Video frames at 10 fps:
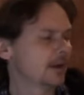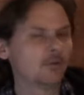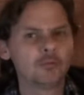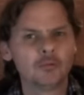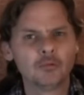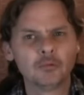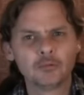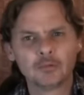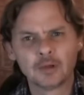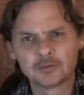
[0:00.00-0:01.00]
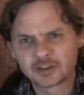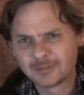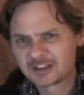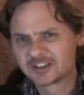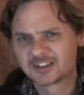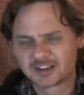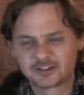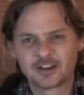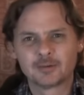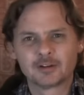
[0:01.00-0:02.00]
Now, I was going to mention this
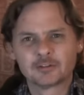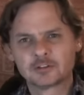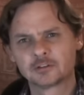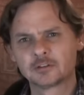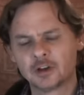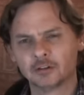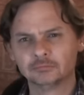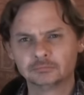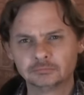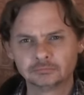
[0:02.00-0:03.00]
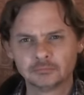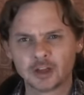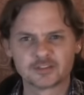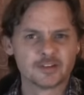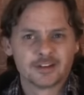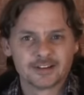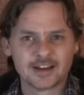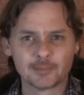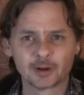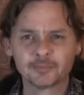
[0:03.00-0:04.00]
yesterday, but it was, you know, lots of other things
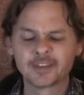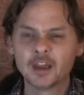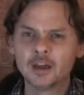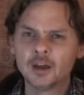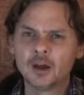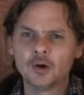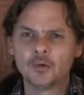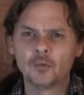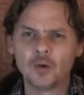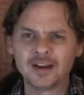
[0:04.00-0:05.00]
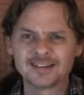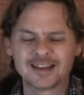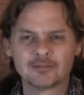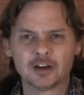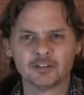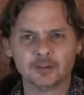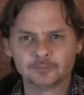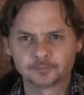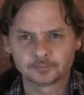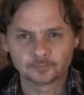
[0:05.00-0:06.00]
happening. Why is that relevant?
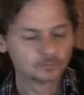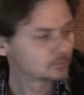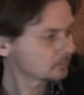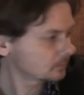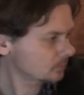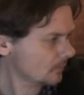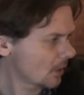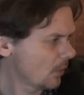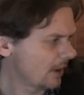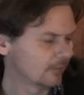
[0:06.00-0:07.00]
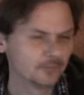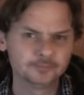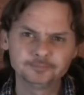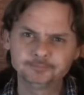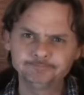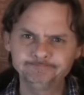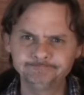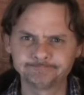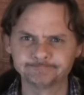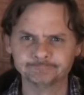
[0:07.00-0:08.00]
Well,
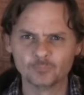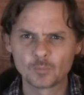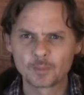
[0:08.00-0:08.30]
I'm